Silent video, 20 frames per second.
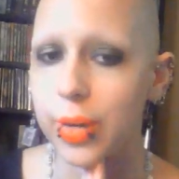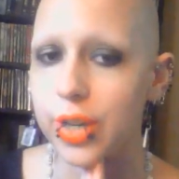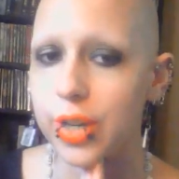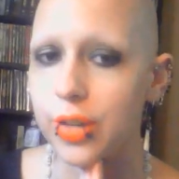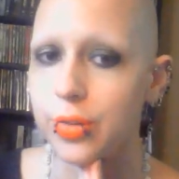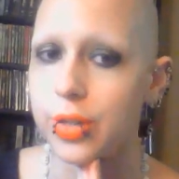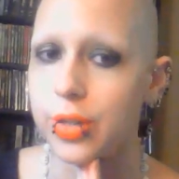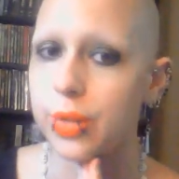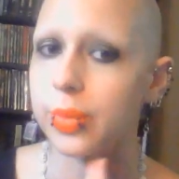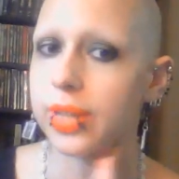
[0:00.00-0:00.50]
what
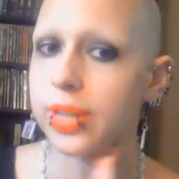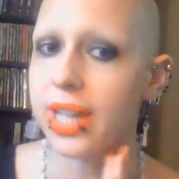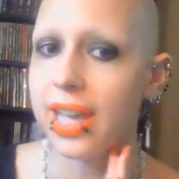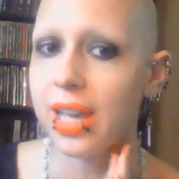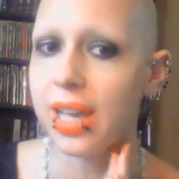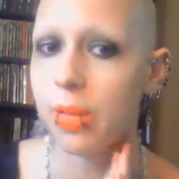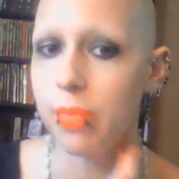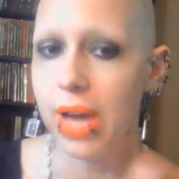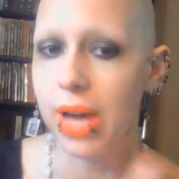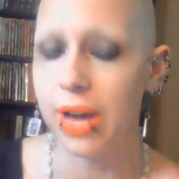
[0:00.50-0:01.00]
you don't
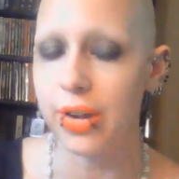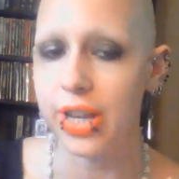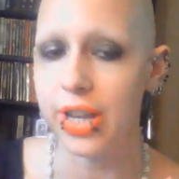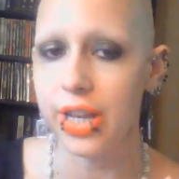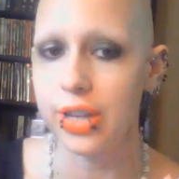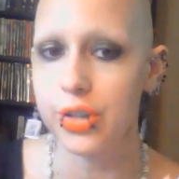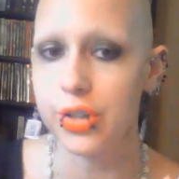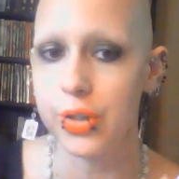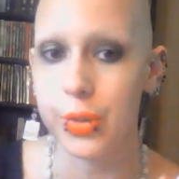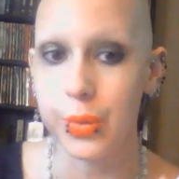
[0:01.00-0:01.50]
like about
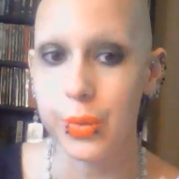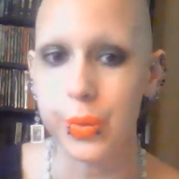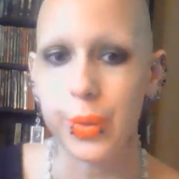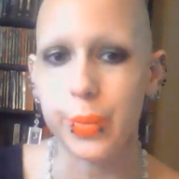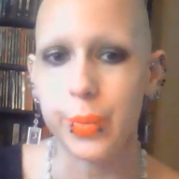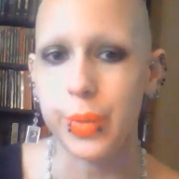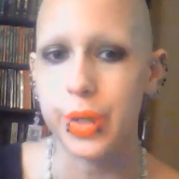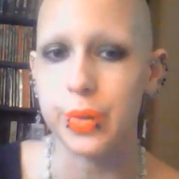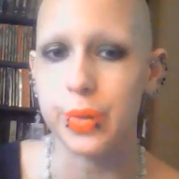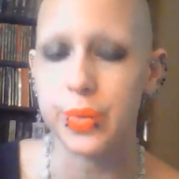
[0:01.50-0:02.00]
it. Do
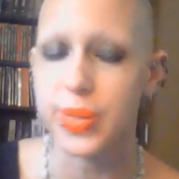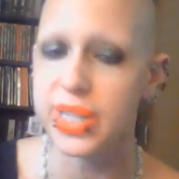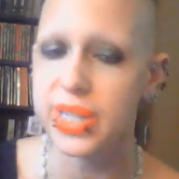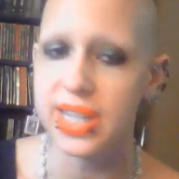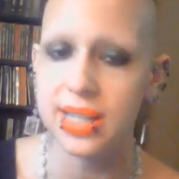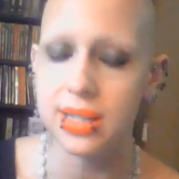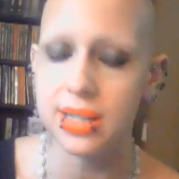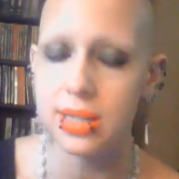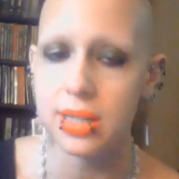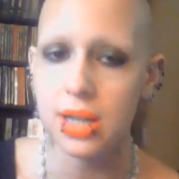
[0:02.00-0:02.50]
you use
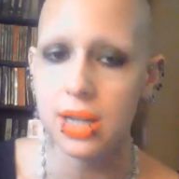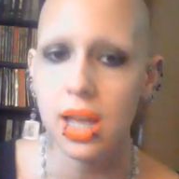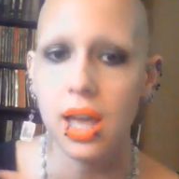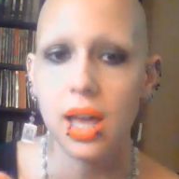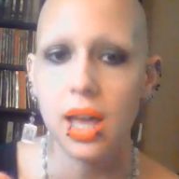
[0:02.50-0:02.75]
it?